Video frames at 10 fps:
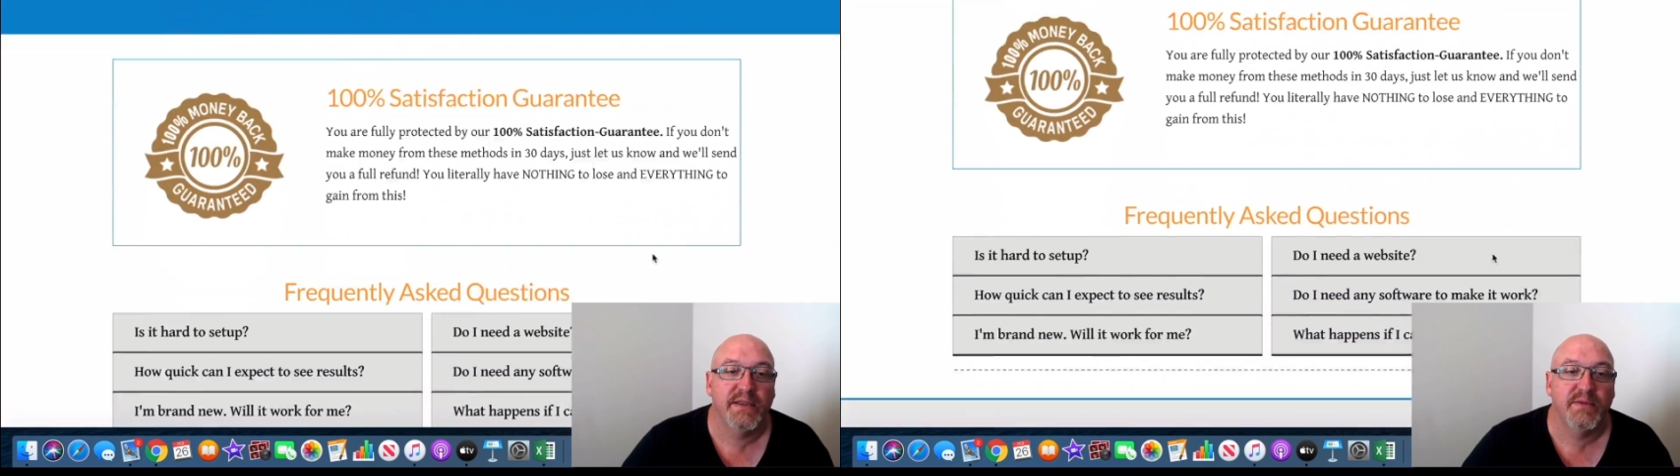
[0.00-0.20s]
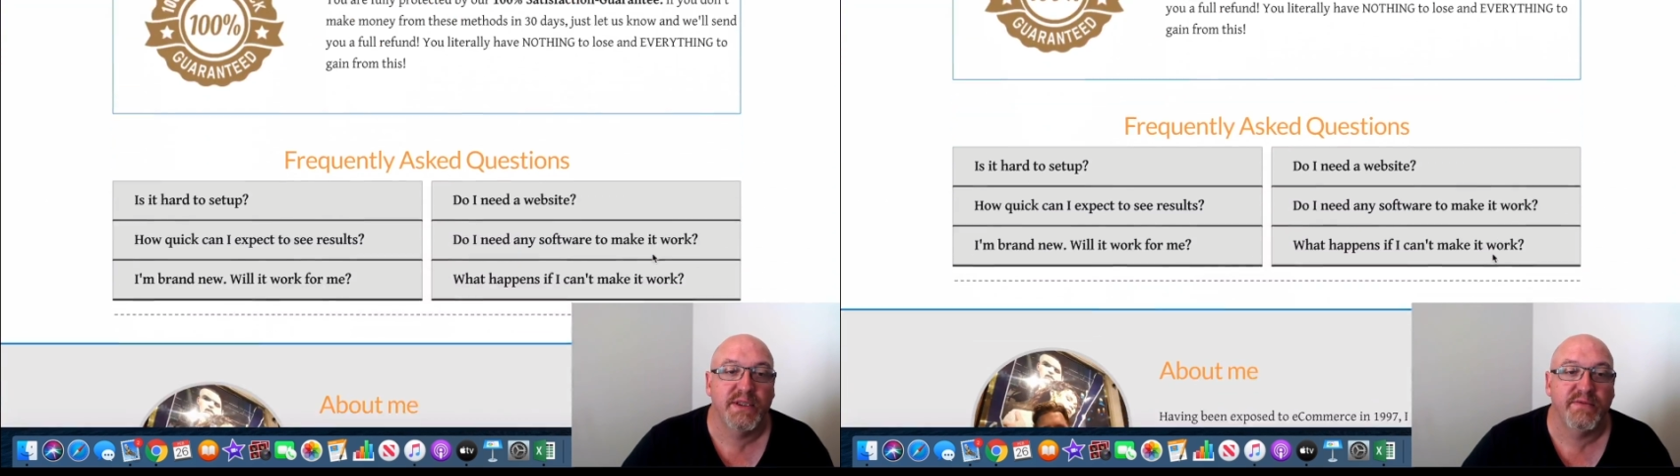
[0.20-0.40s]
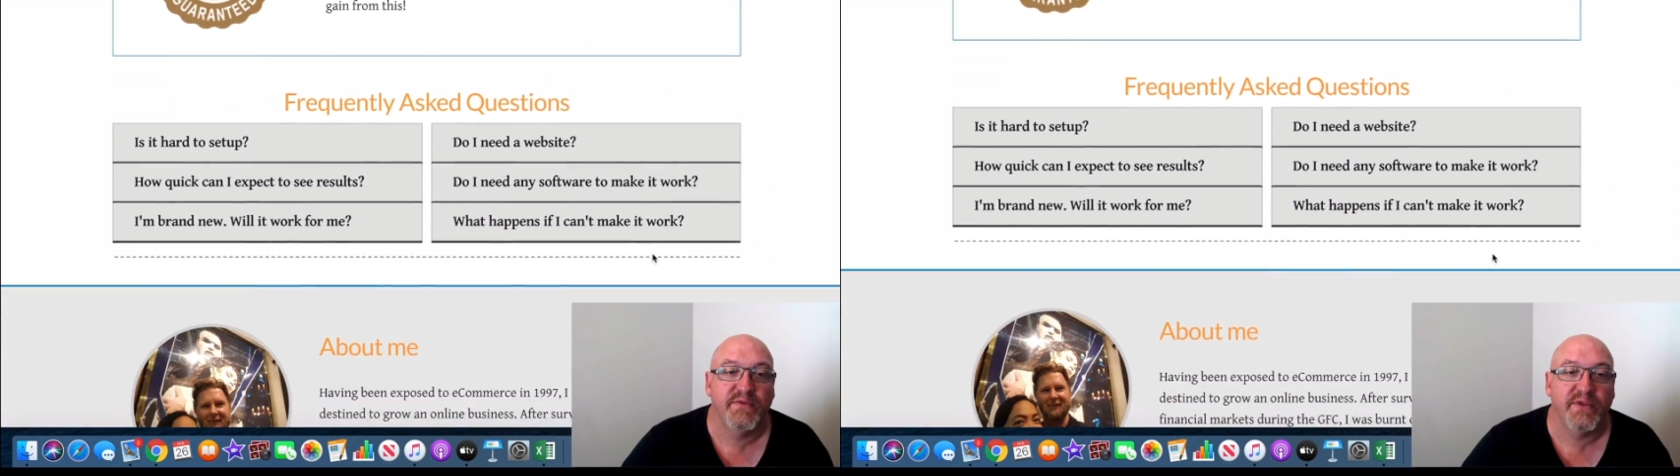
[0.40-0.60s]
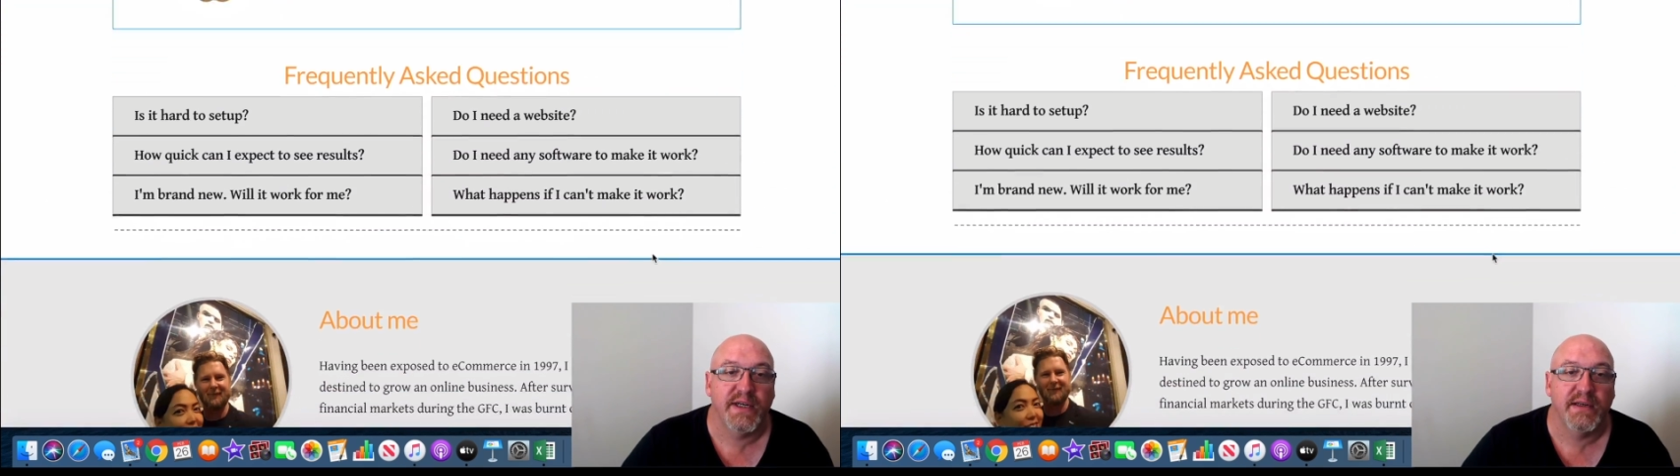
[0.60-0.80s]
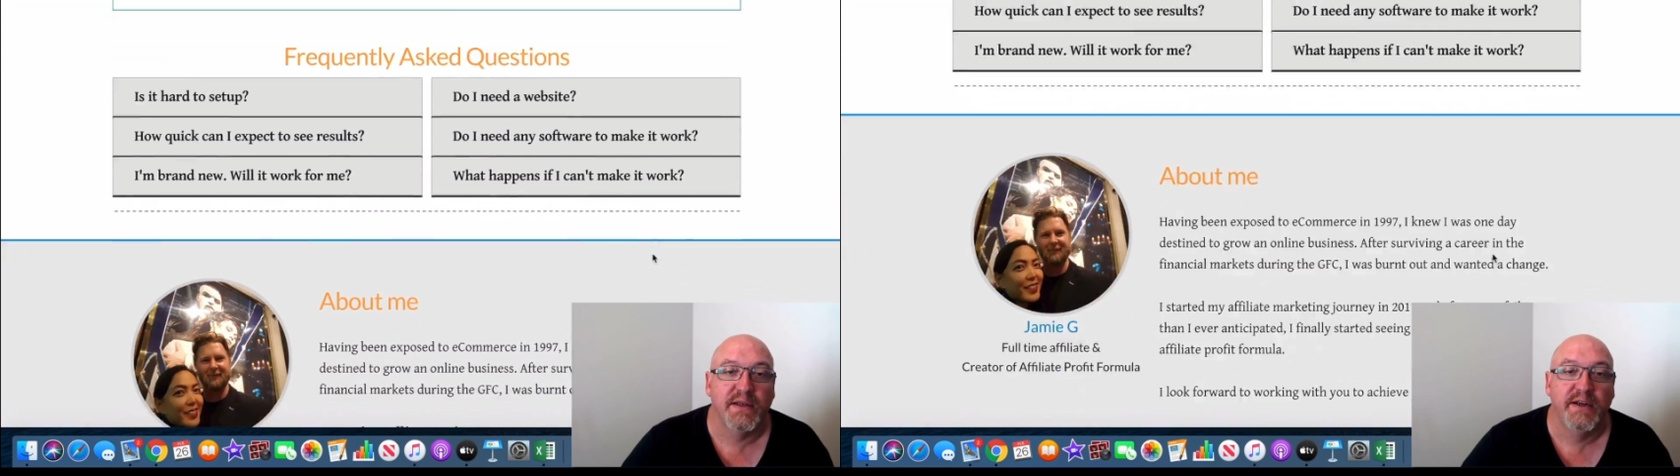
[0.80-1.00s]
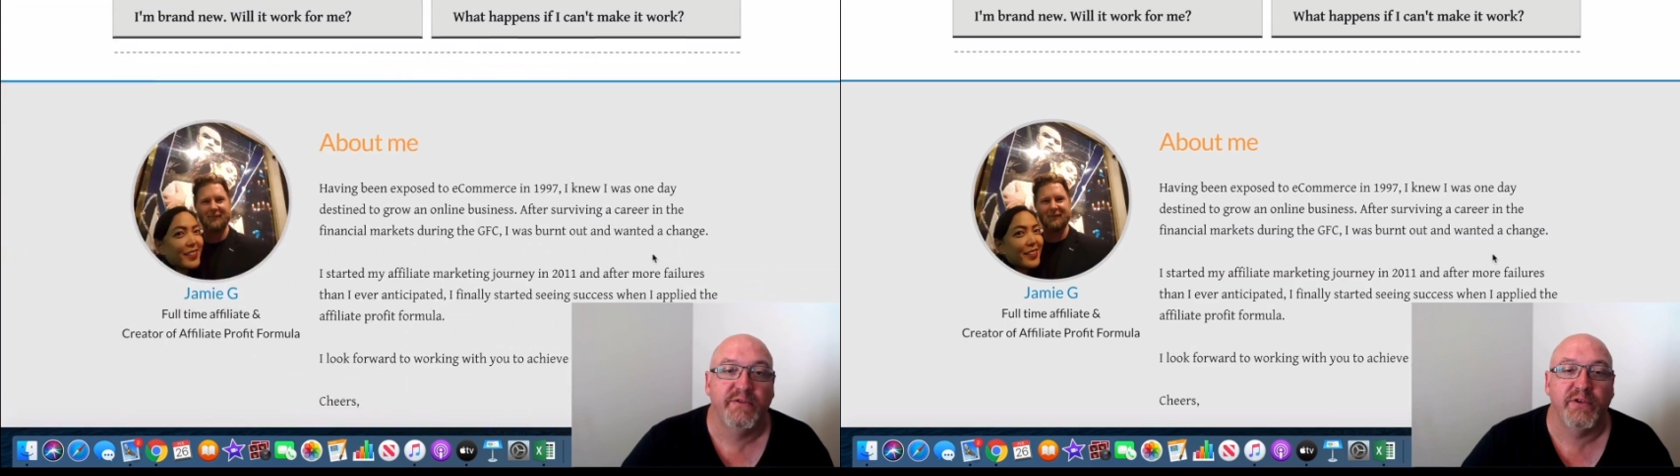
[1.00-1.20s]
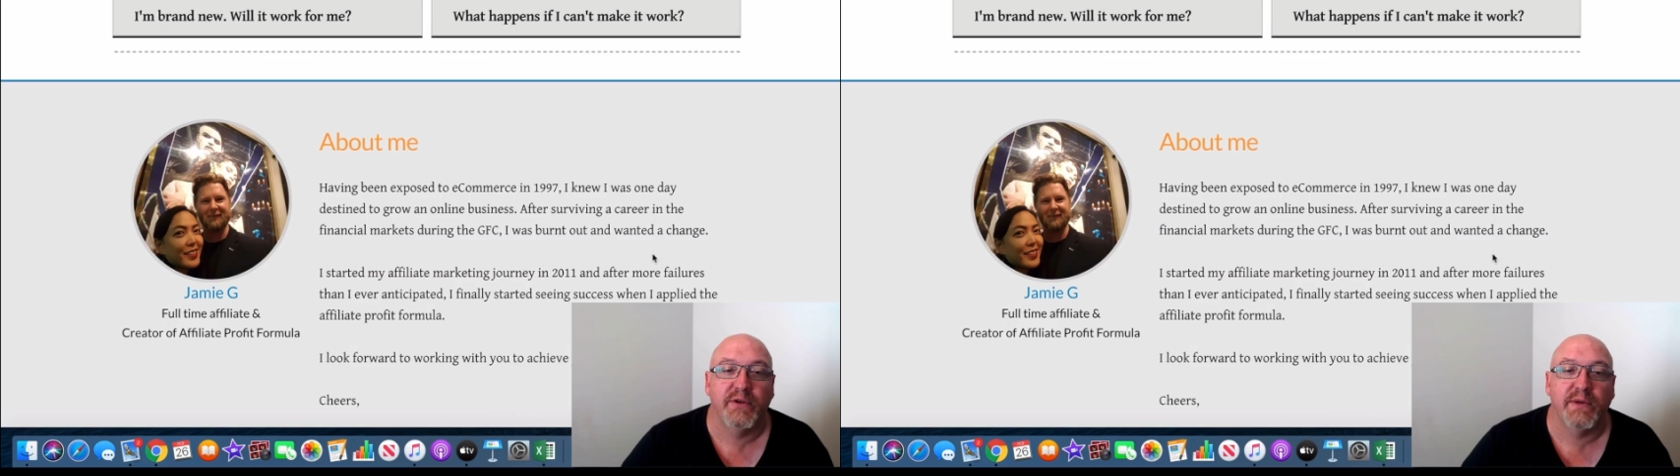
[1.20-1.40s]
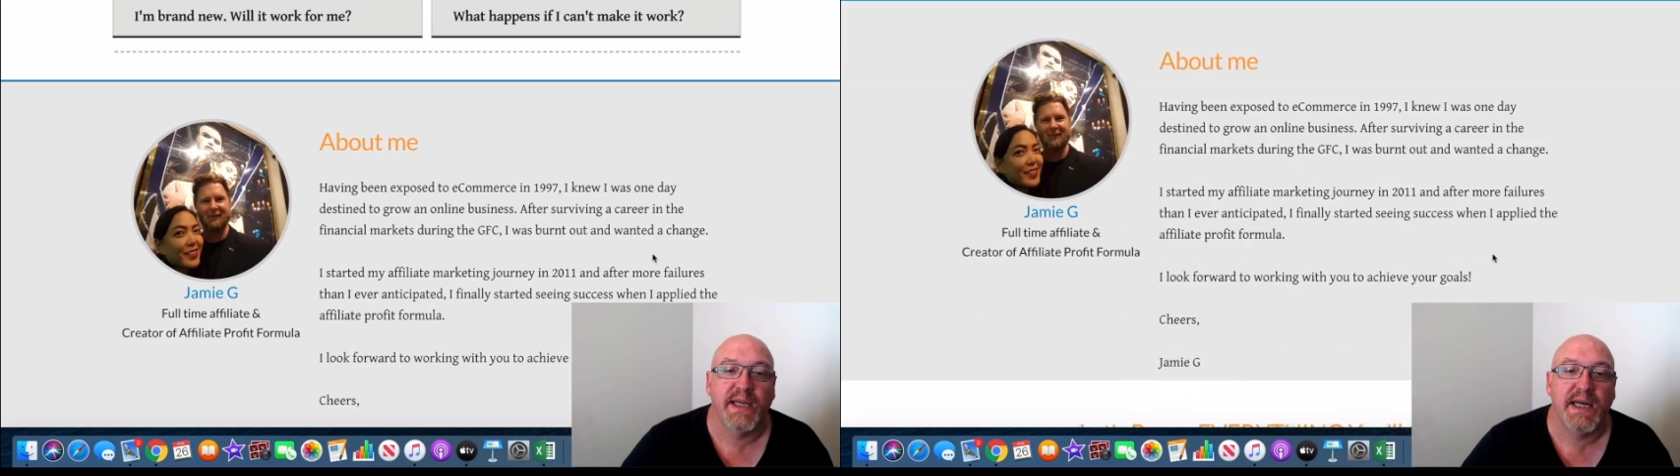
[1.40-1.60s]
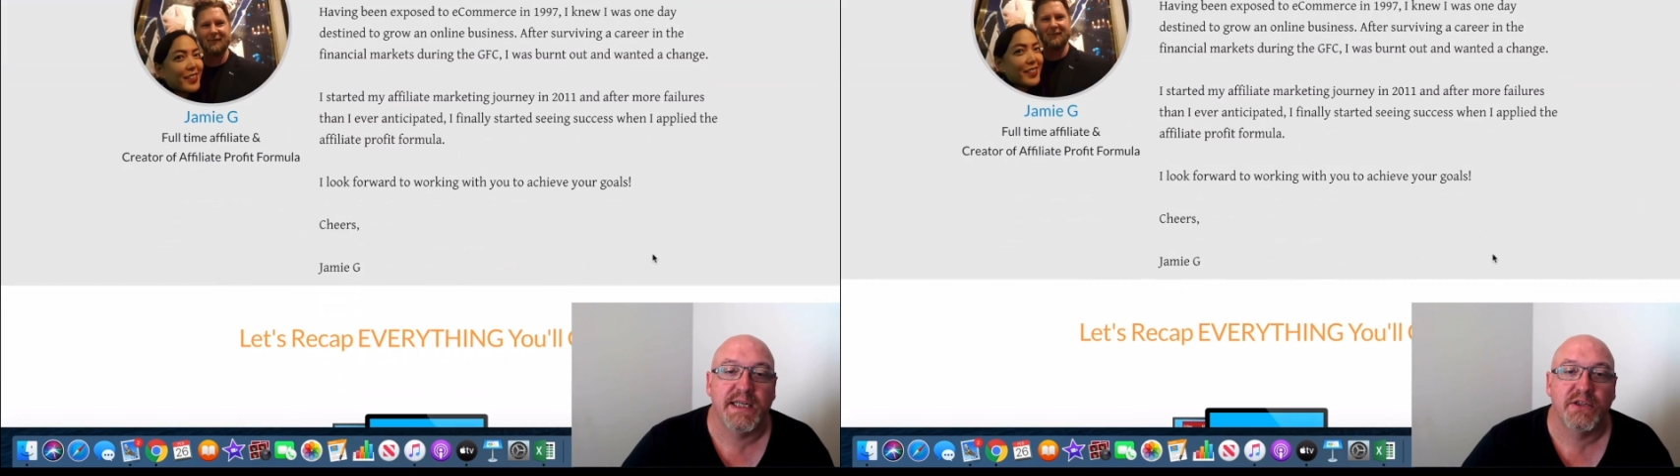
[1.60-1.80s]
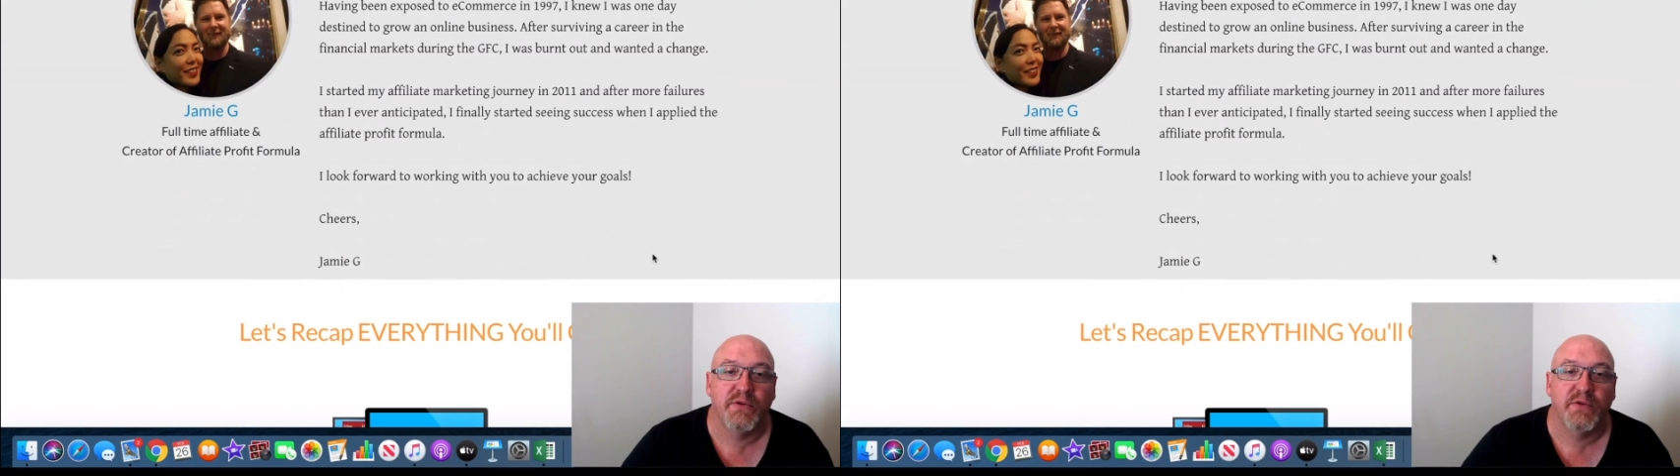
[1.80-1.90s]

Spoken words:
There'll be some frequently asked